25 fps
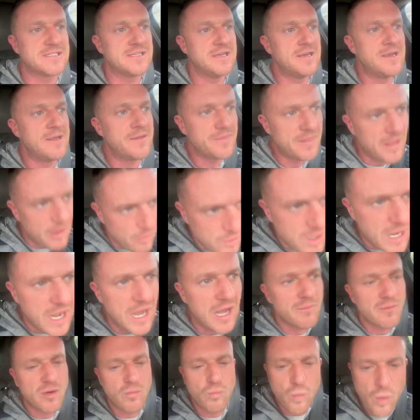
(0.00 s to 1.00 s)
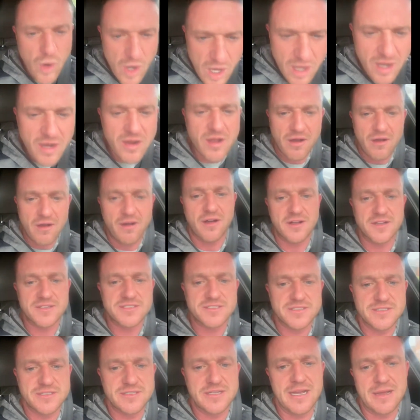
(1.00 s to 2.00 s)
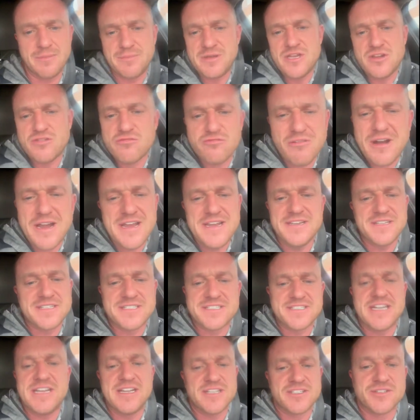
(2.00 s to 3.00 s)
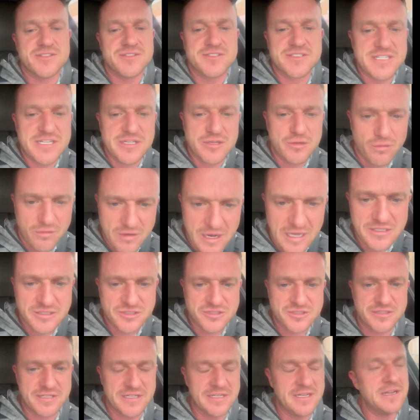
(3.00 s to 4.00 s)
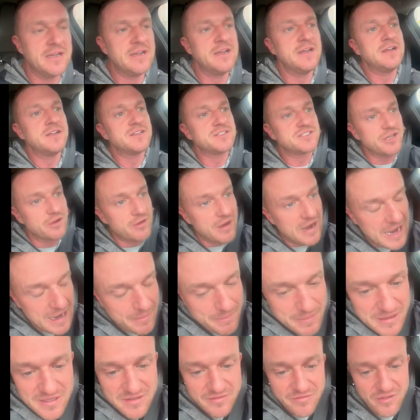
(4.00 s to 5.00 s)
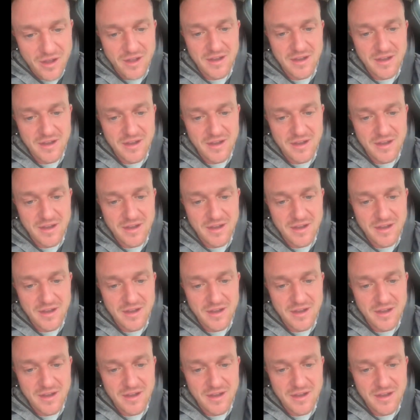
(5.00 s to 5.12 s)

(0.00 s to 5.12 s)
Open your borders to Hindus or Sikhs. They'll come and work hard and be great citizens